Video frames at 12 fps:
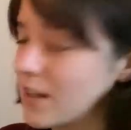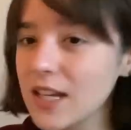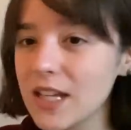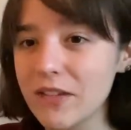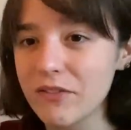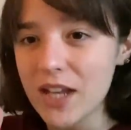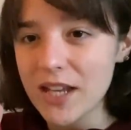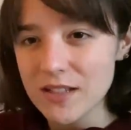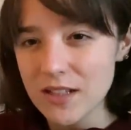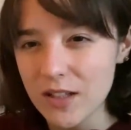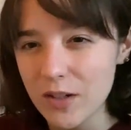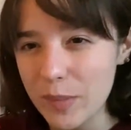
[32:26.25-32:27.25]
it even has a
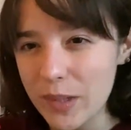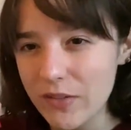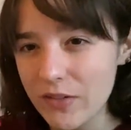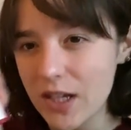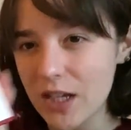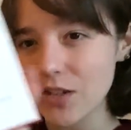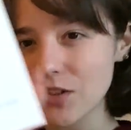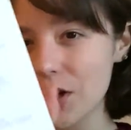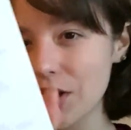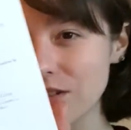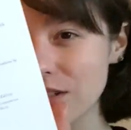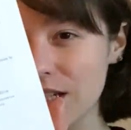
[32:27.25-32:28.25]
little bit of like
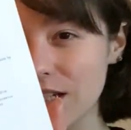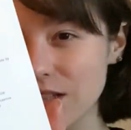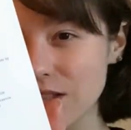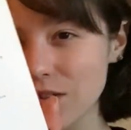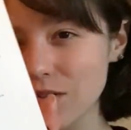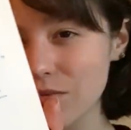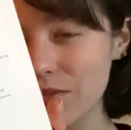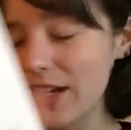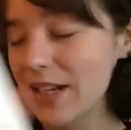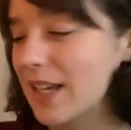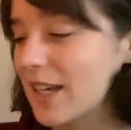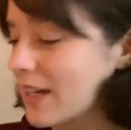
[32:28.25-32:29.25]
Charles Dickens
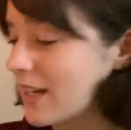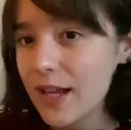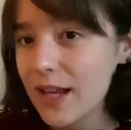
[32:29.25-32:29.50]
writing in